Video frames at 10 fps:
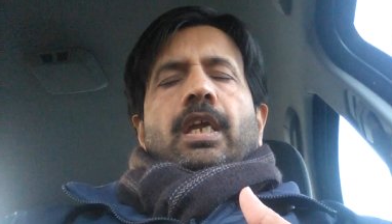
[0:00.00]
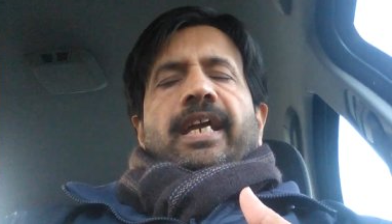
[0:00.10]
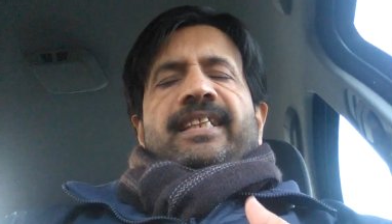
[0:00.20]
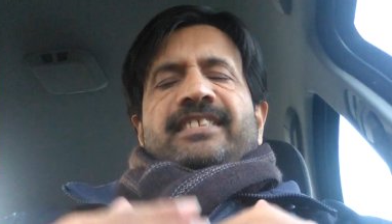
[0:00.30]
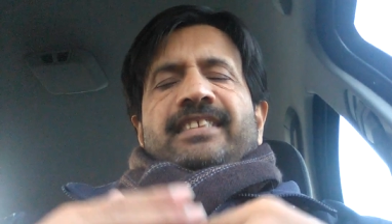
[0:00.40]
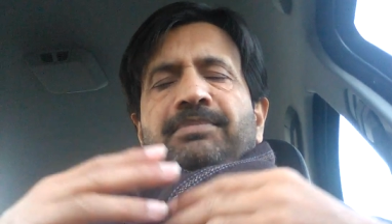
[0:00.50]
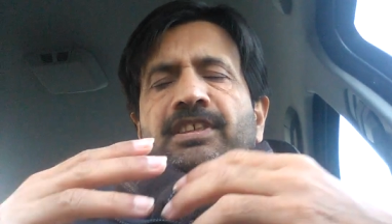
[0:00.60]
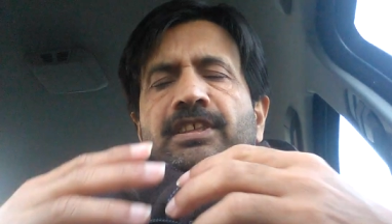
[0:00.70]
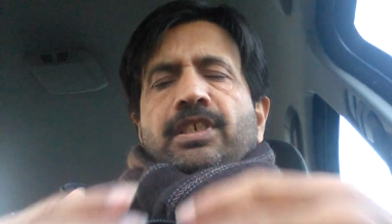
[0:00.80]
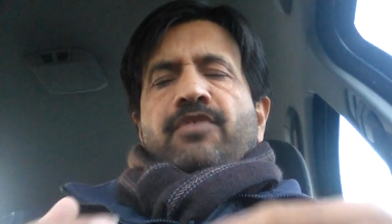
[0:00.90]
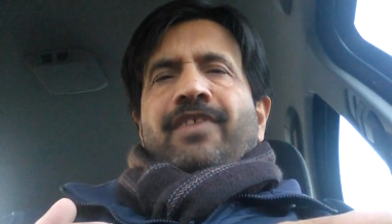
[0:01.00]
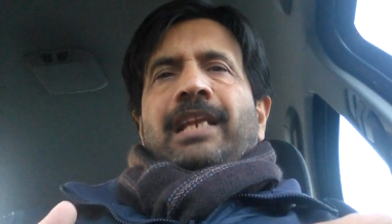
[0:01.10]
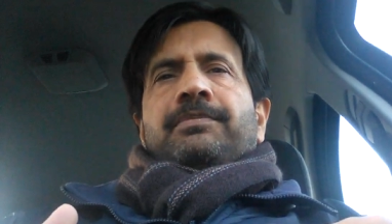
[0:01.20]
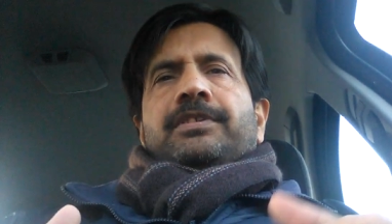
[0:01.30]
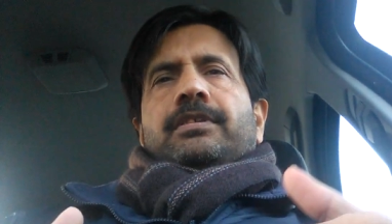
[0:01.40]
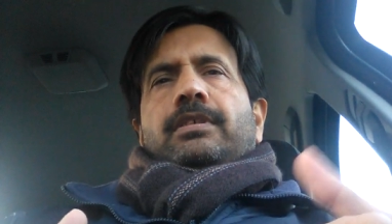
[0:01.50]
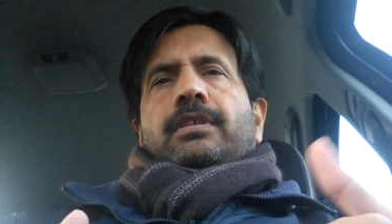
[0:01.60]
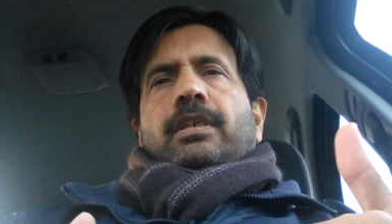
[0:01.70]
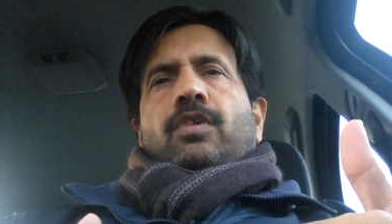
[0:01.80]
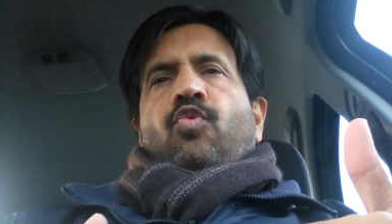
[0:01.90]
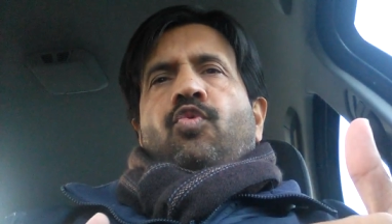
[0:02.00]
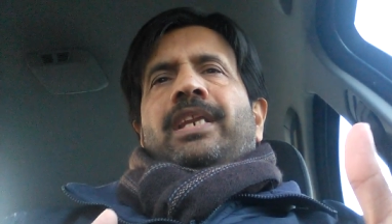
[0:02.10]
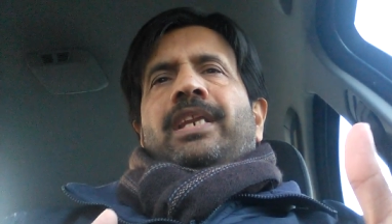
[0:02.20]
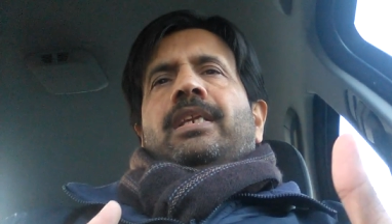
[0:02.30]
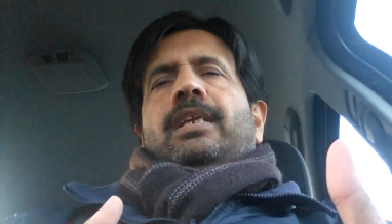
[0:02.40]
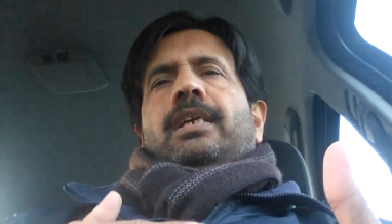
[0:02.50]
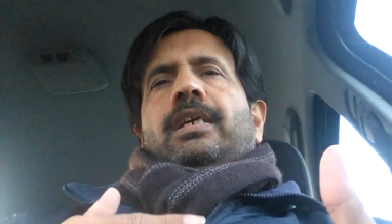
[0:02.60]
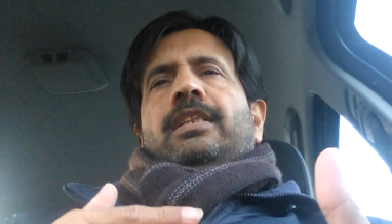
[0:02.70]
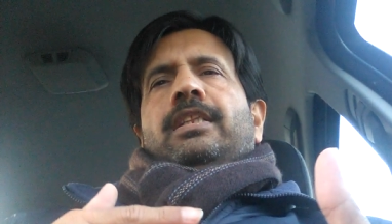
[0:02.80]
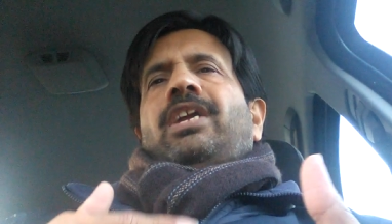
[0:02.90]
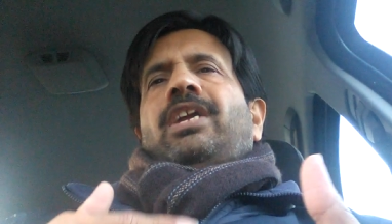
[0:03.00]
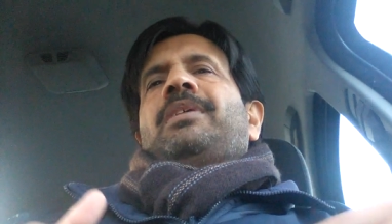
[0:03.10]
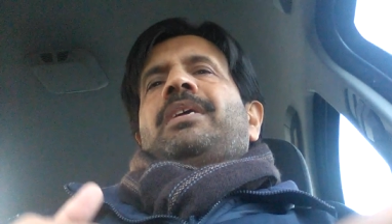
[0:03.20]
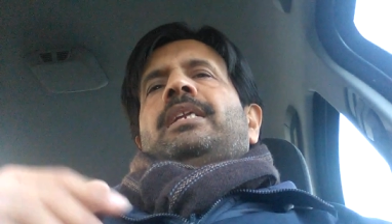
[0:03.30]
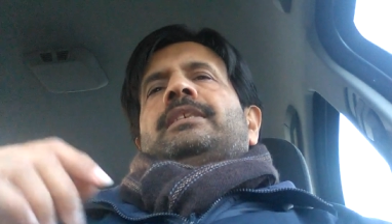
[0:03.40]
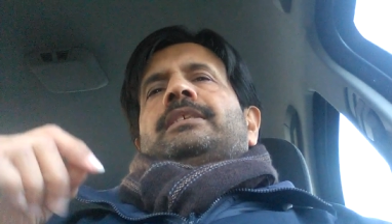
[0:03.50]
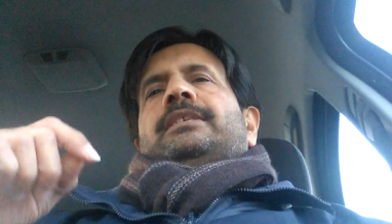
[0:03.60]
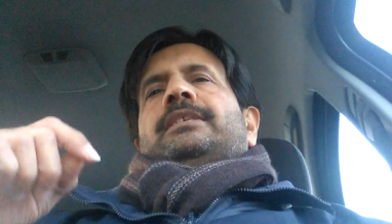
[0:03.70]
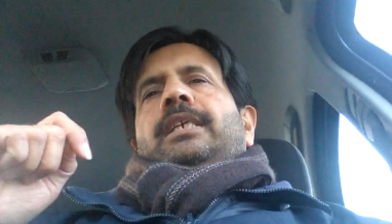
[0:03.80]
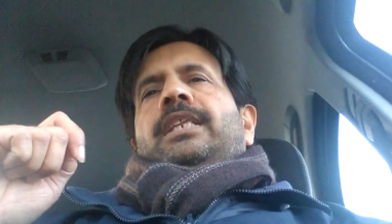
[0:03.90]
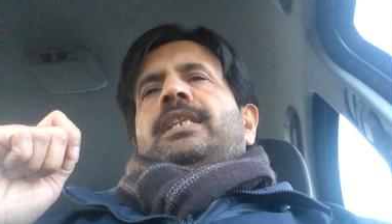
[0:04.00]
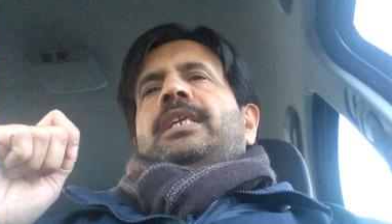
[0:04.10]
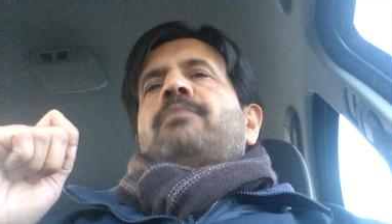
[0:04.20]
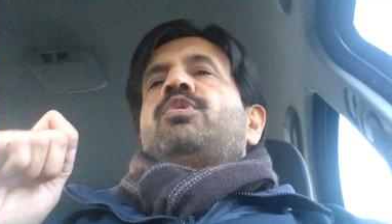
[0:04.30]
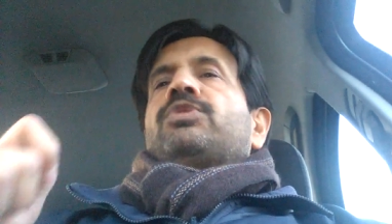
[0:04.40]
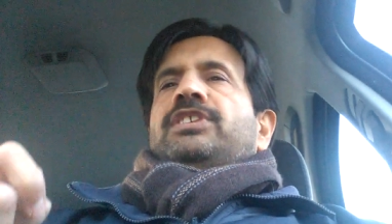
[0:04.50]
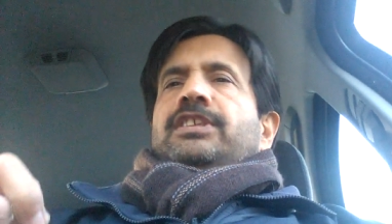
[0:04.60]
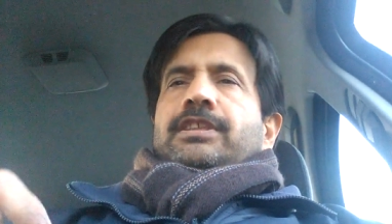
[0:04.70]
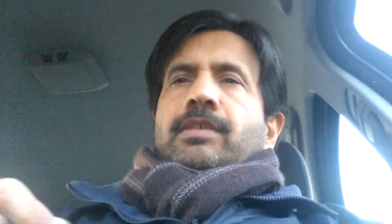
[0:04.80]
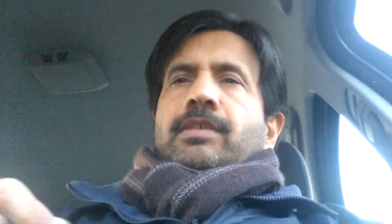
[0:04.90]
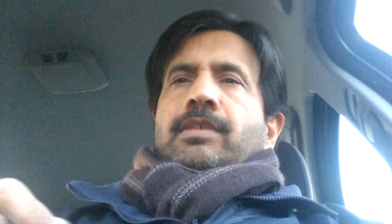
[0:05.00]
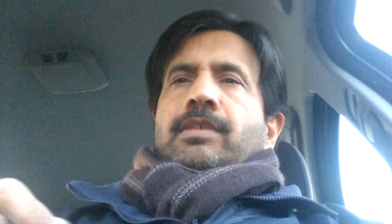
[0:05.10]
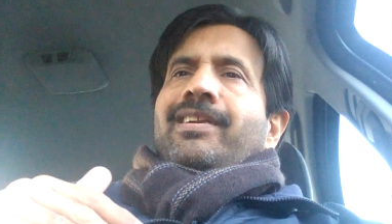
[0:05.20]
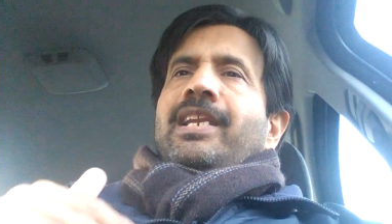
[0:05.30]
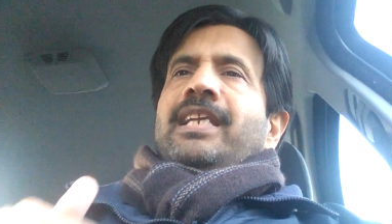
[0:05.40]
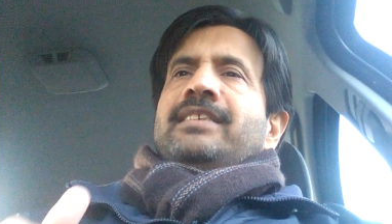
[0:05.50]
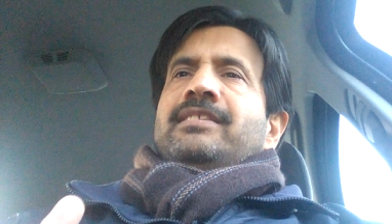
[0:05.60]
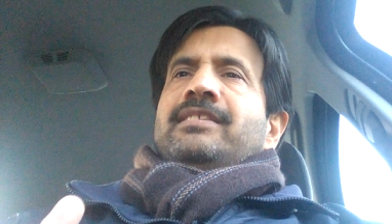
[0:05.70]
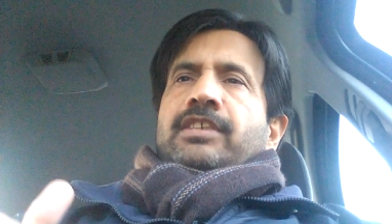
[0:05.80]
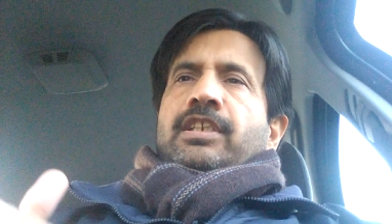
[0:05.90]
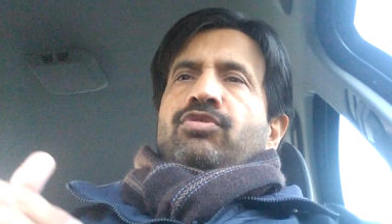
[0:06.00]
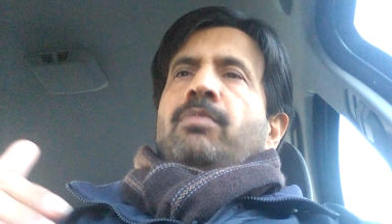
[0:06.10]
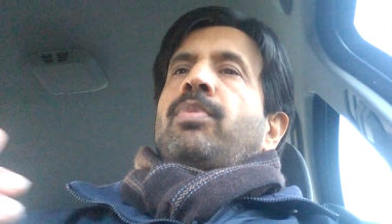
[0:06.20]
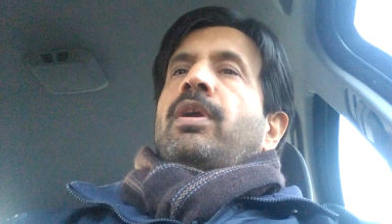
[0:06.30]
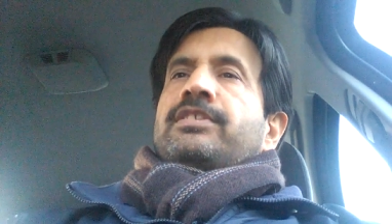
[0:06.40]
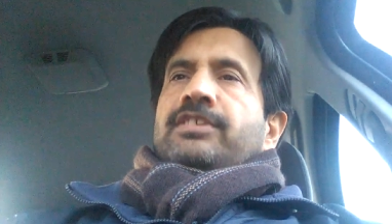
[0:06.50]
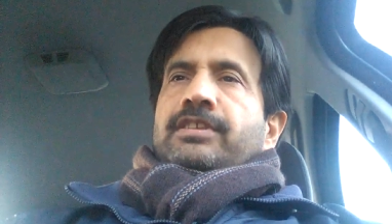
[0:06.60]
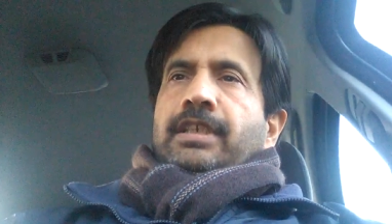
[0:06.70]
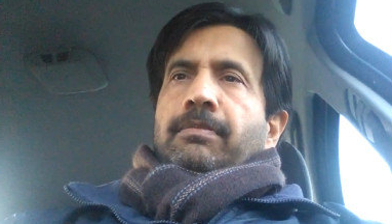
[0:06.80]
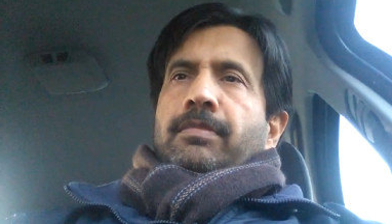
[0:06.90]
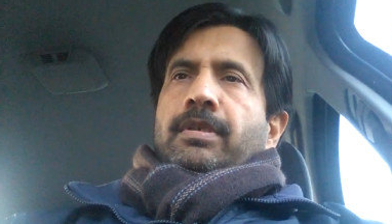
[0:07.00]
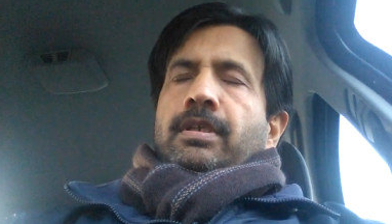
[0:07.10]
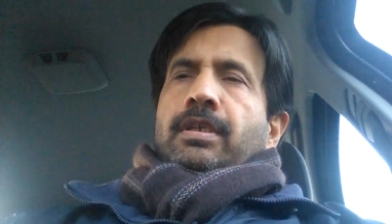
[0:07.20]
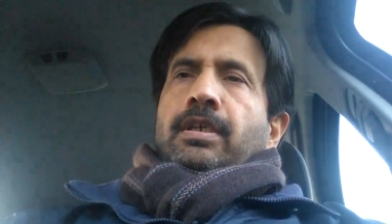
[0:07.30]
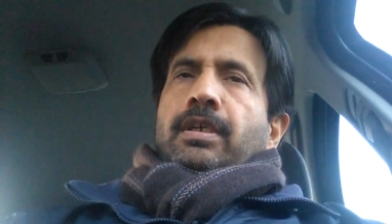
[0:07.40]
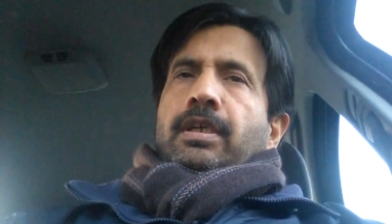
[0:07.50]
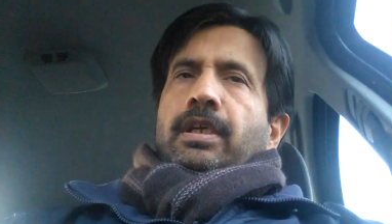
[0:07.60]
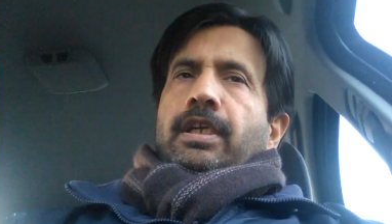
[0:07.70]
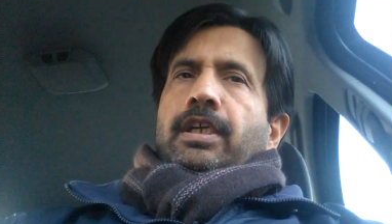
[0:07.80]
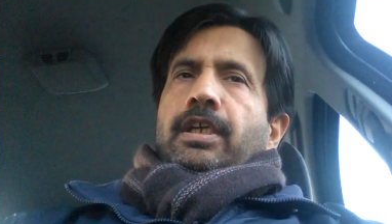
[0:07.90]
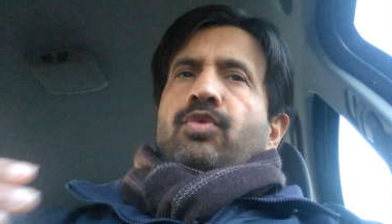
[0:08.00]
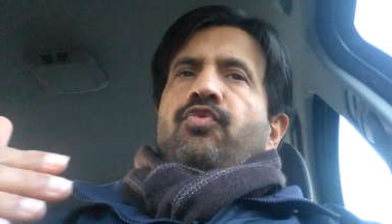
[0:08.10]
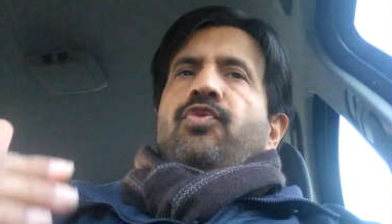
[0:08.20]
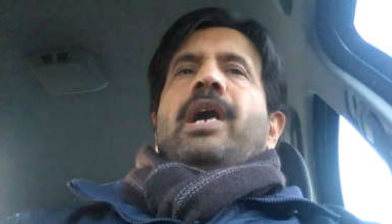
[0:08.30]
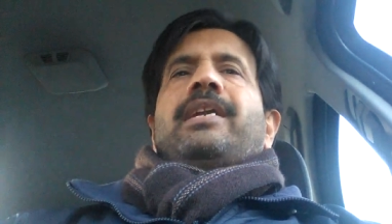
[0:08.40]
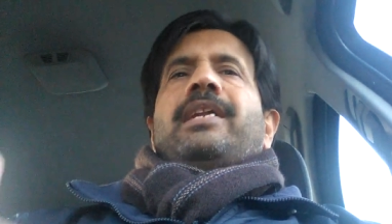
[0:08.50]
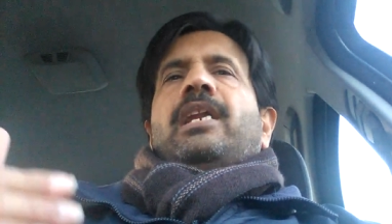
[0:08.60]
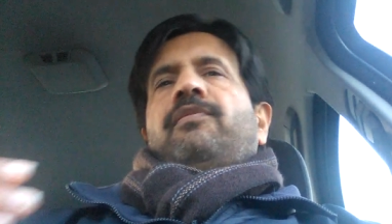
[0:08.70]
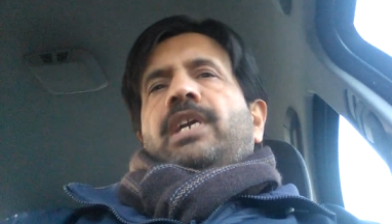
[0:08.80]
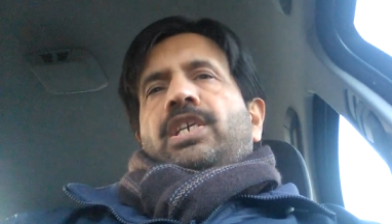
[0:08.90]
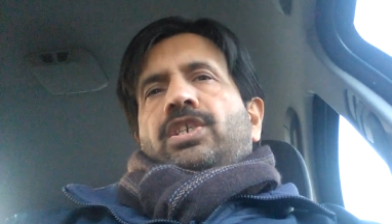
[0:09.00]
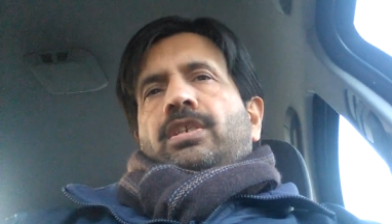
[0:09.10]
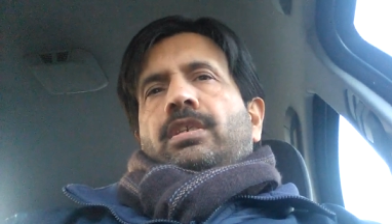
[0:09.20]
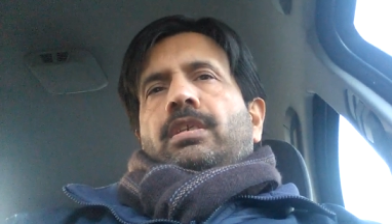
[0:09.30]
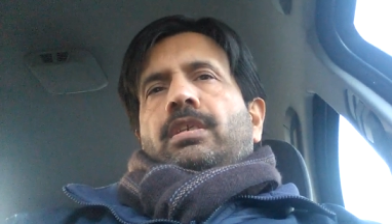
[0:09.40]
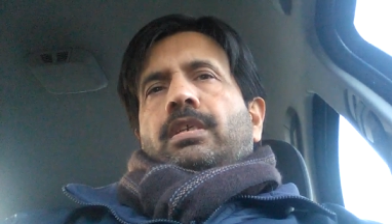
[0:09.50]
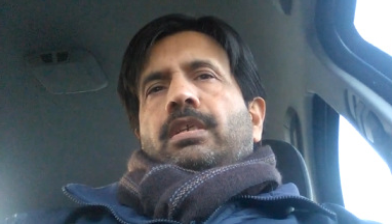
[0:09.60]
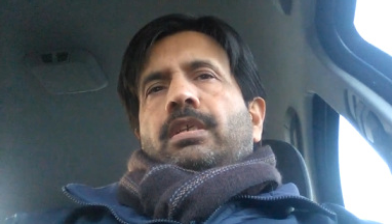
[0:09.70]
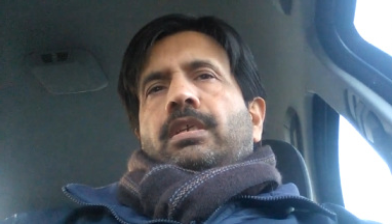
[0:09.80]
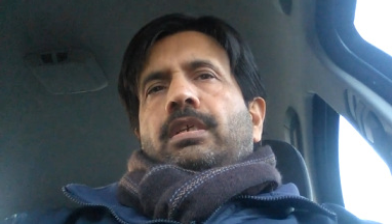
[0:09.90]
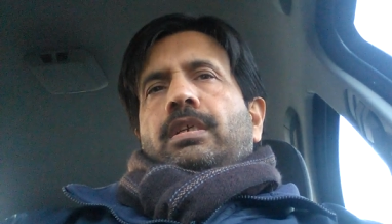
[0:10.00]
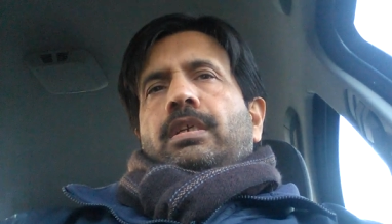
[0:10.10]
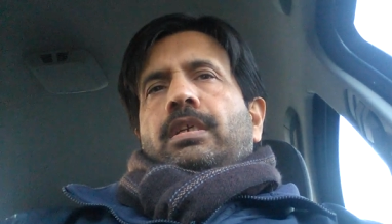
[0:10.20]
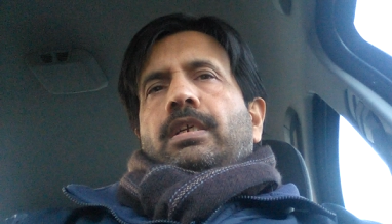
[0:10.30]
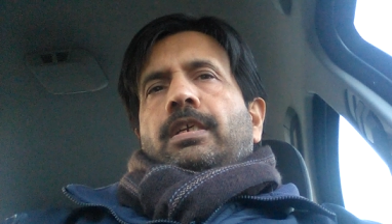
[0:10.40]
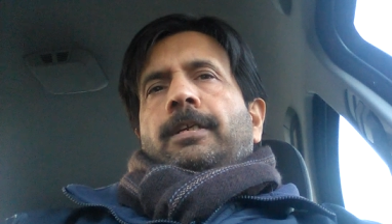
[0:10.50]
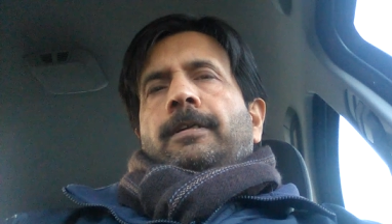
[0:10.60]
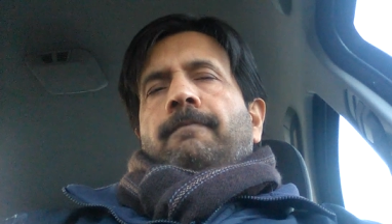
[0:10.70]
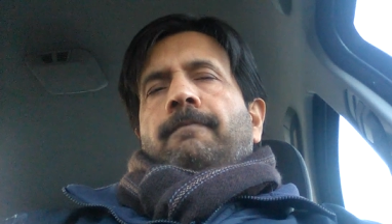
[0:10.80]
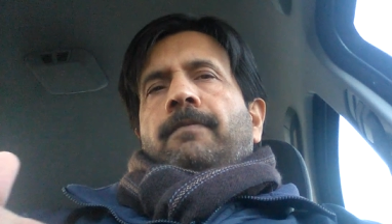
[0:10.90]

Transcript: and the sepsis develops when the chemicals in the immune system releases into the bloodstream uh, to fight an infection uh,